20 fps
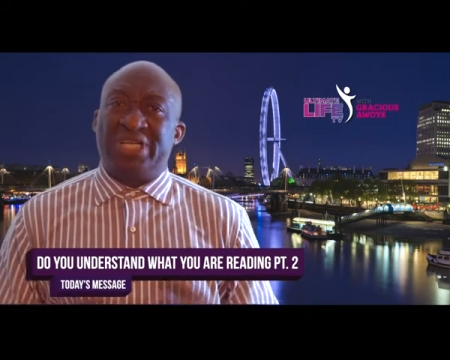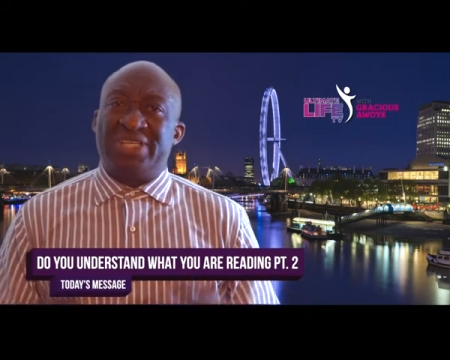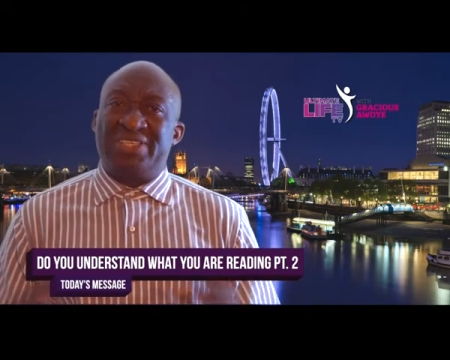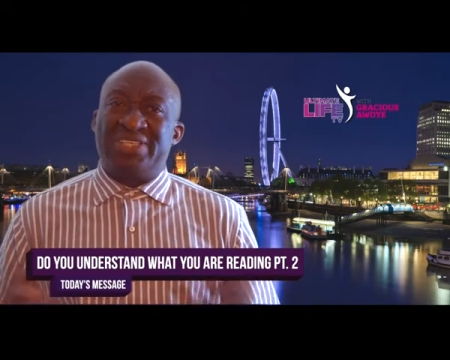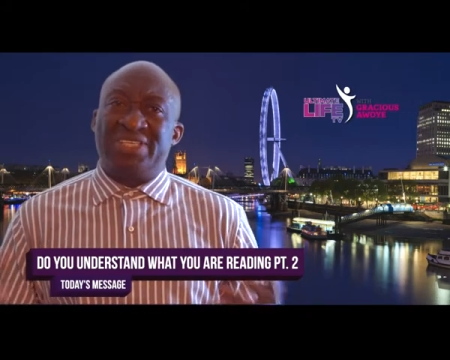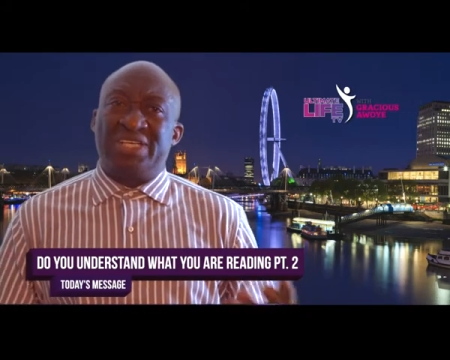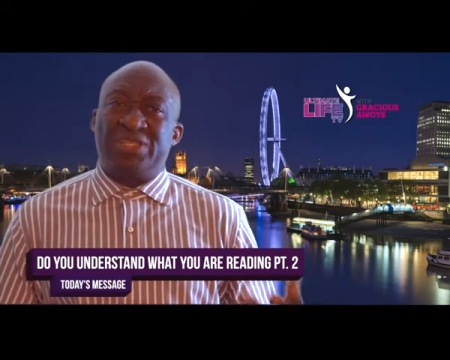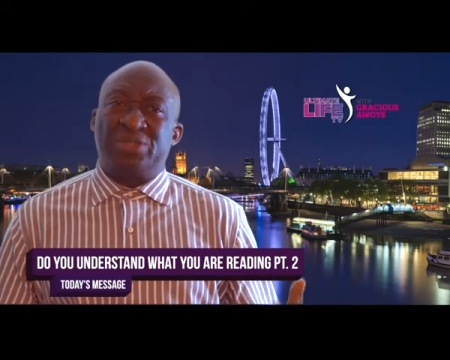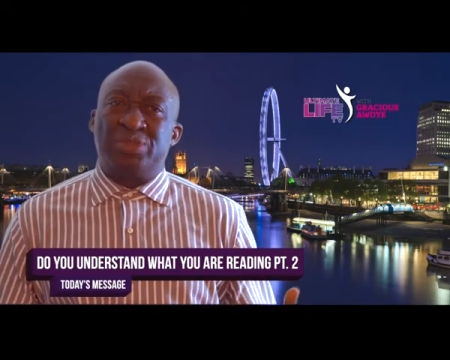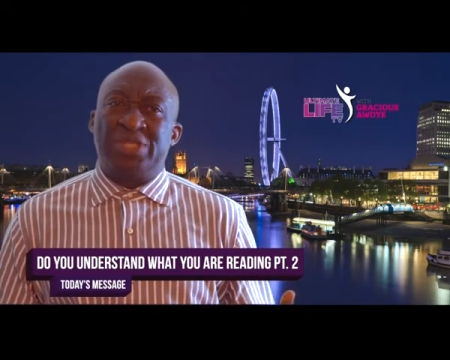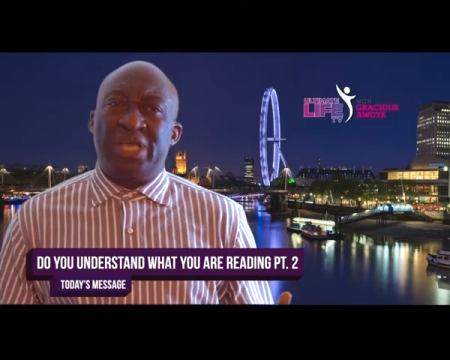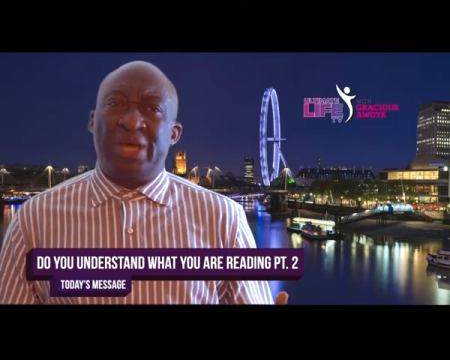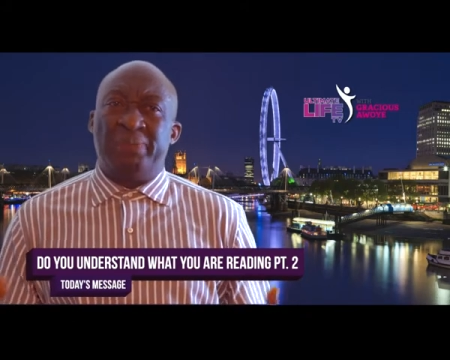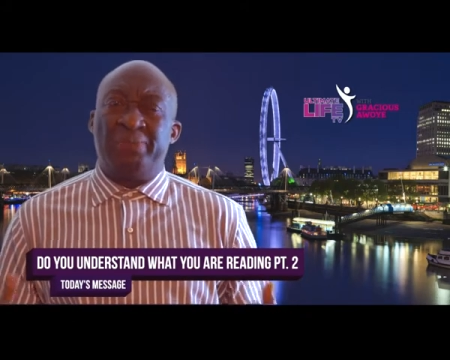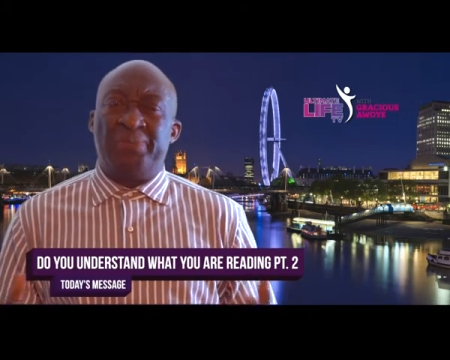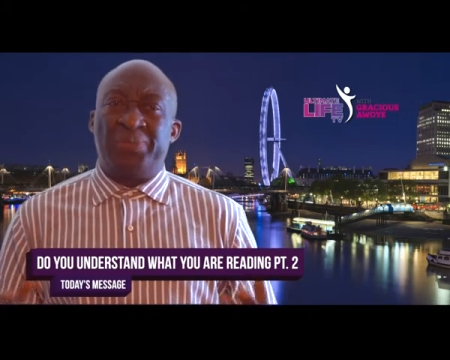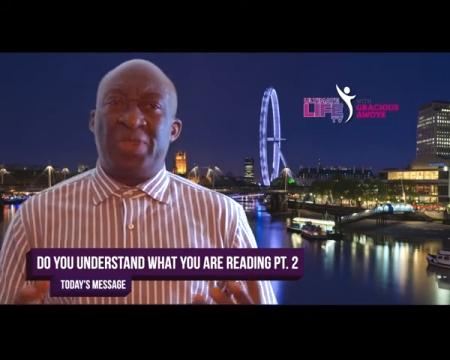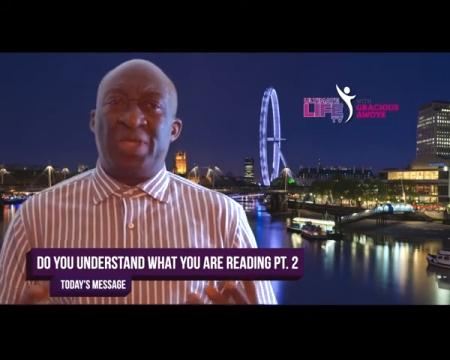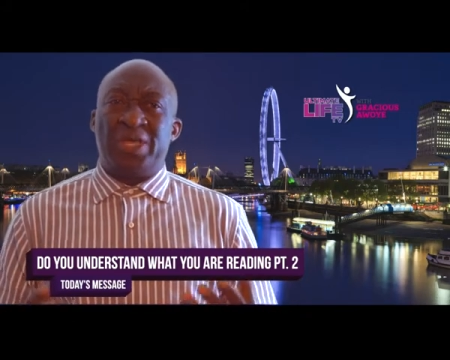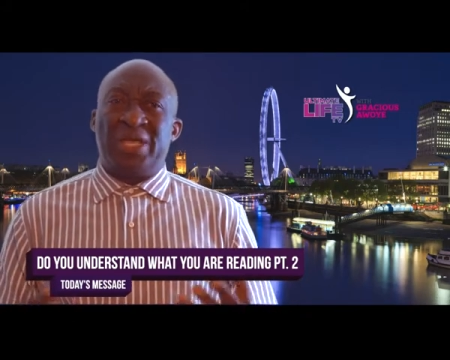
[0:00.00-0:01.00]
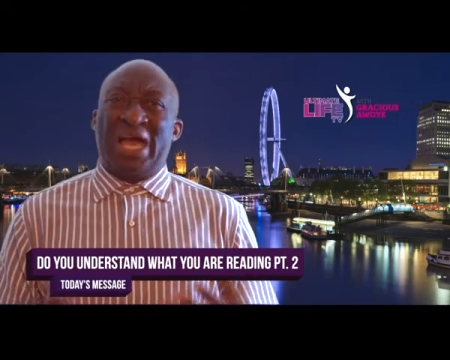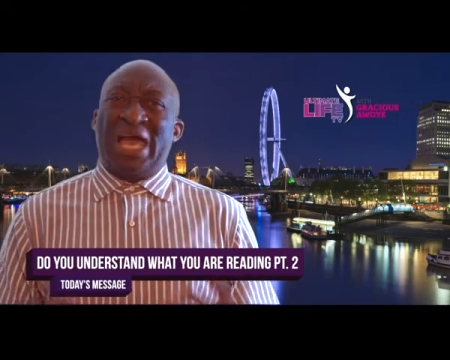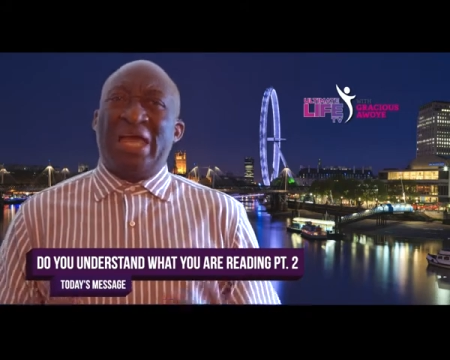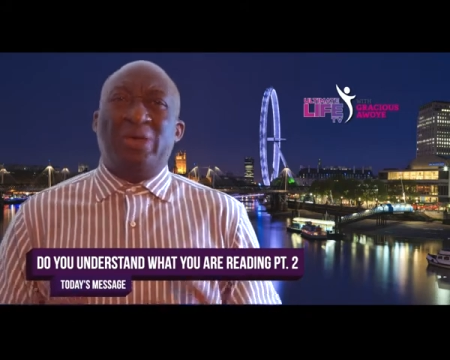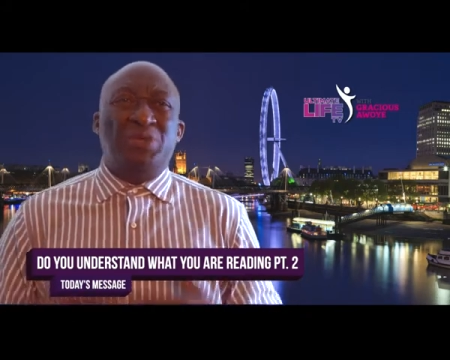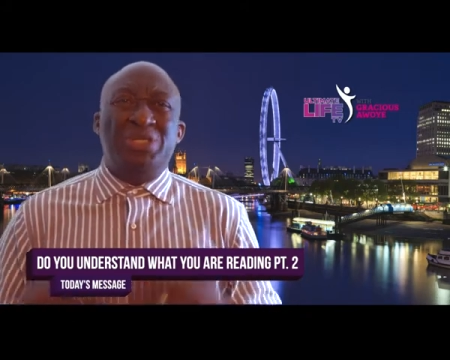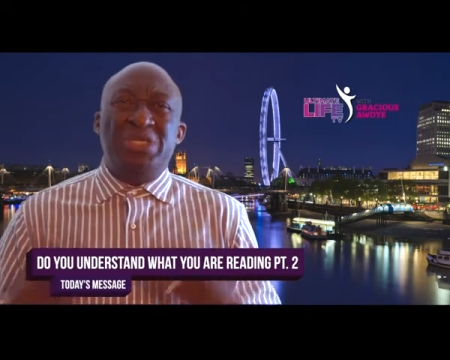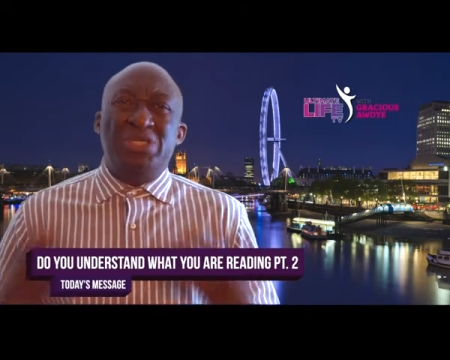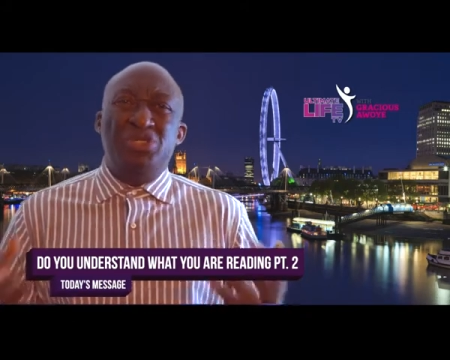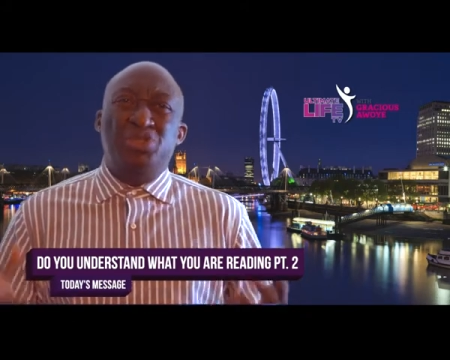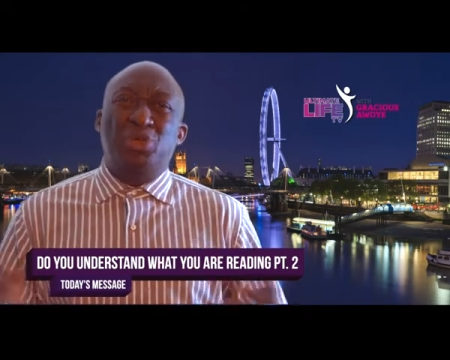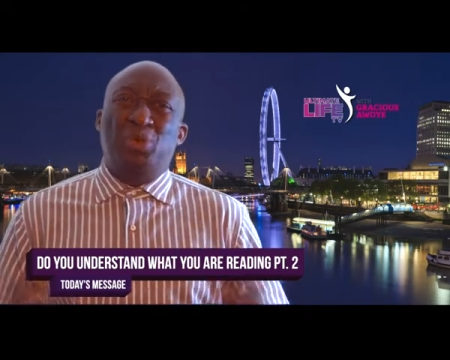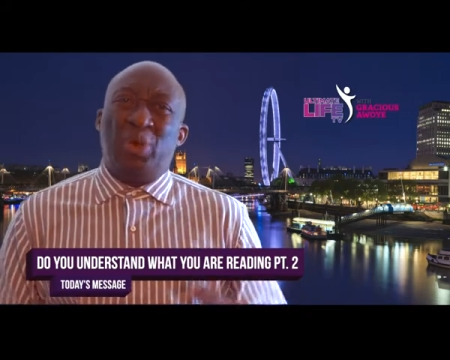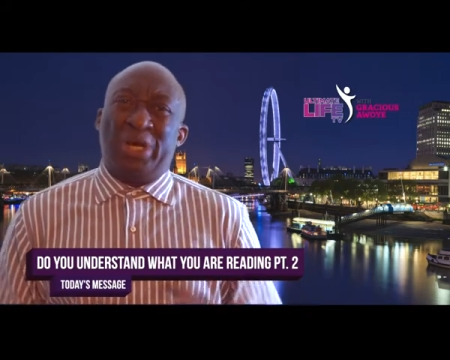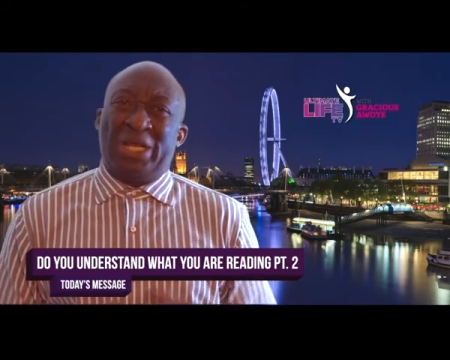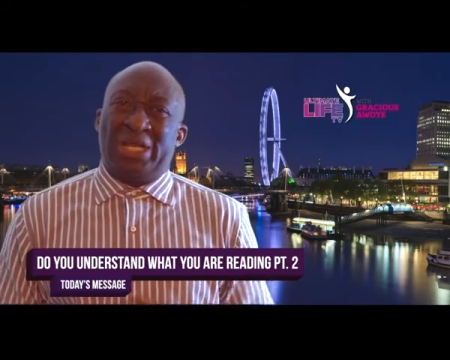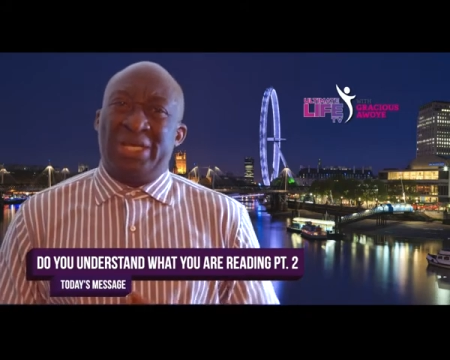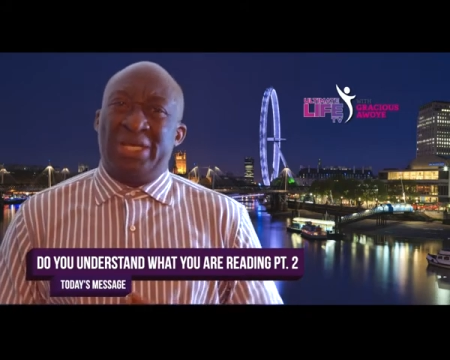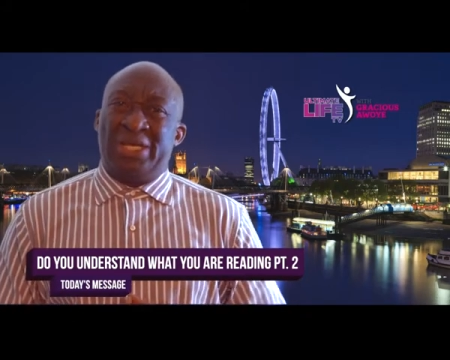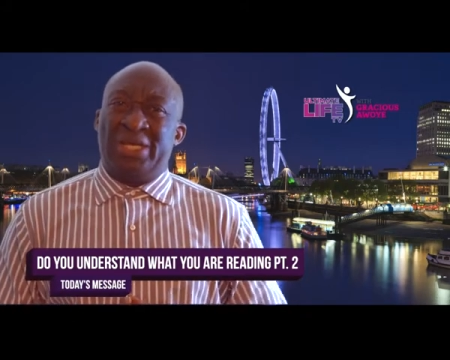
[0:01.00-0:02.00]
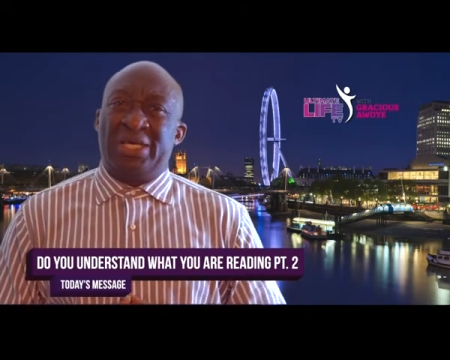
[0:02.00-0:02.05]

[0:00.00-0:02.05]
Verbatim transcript: and said to them, I couldn't do it.